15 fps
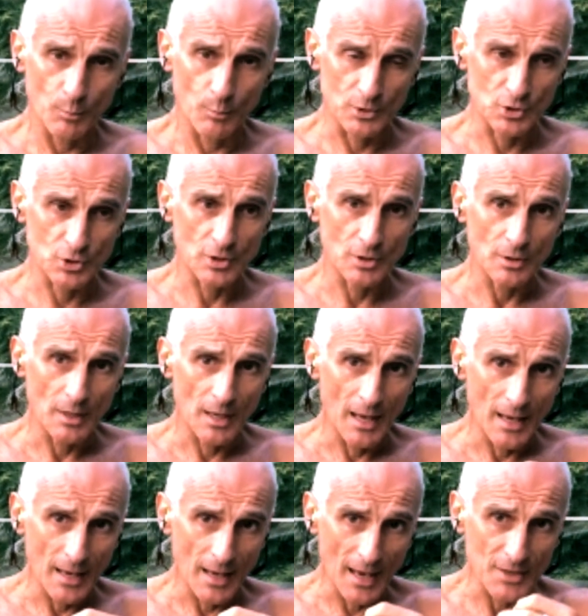which
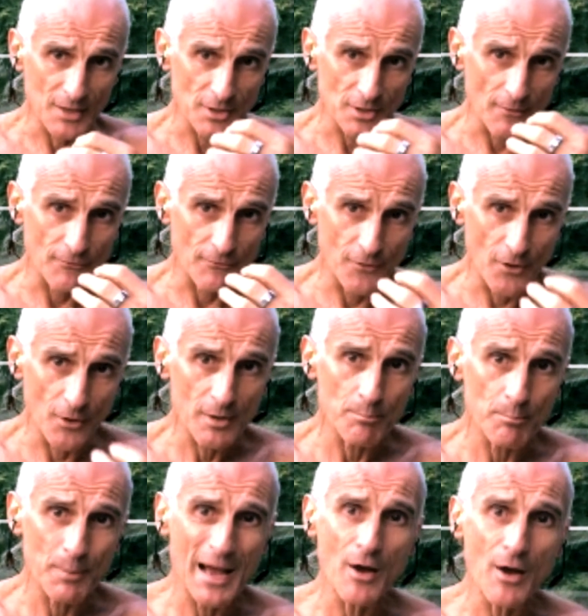has a
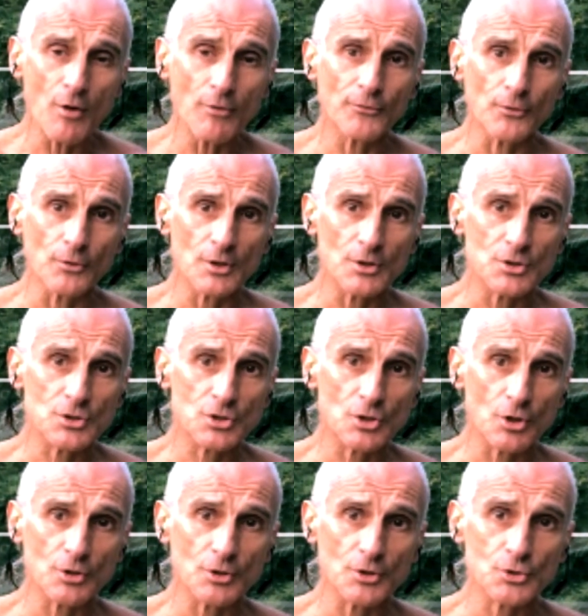very powerful
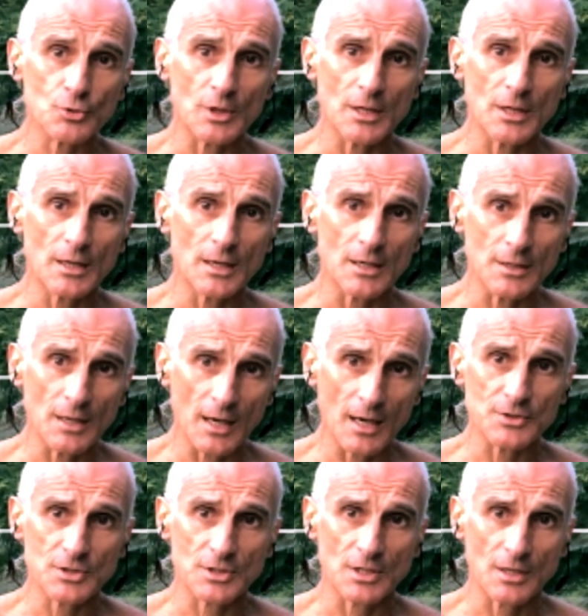circulatory
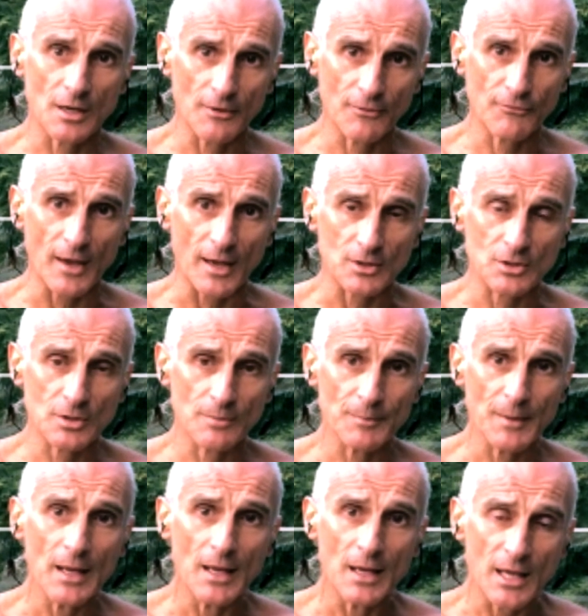enhancing effect.
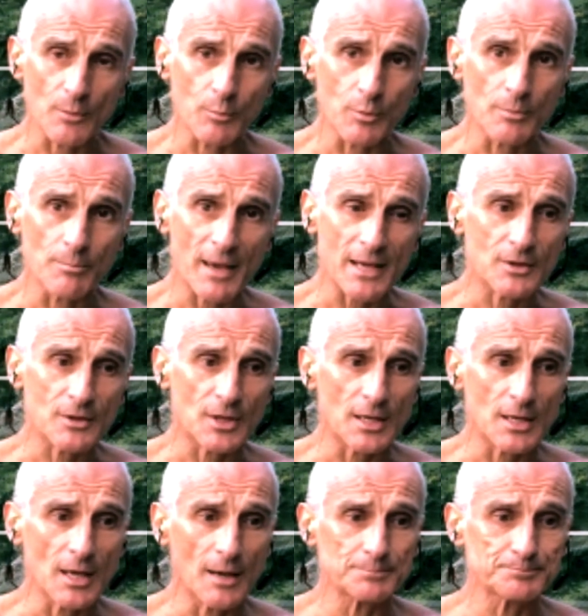It will make
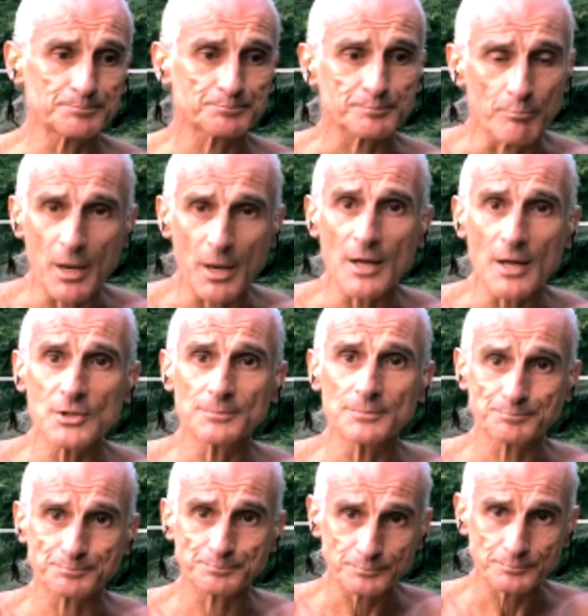the blood
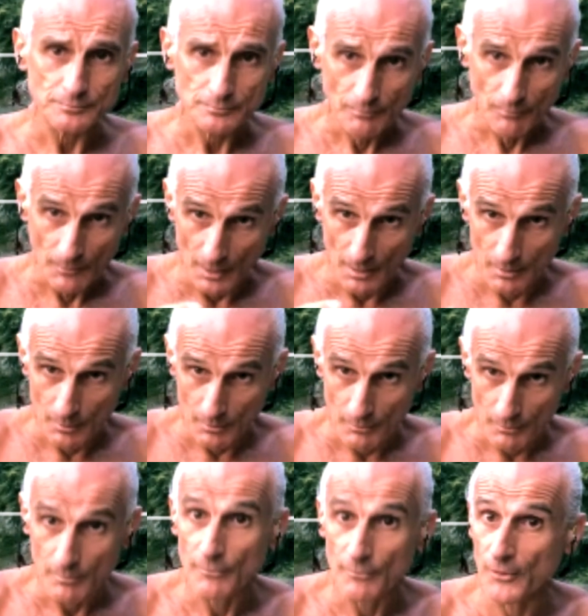
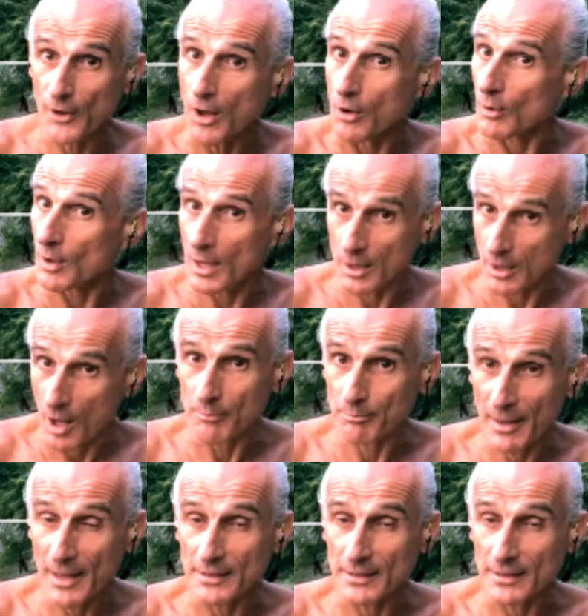flow a lot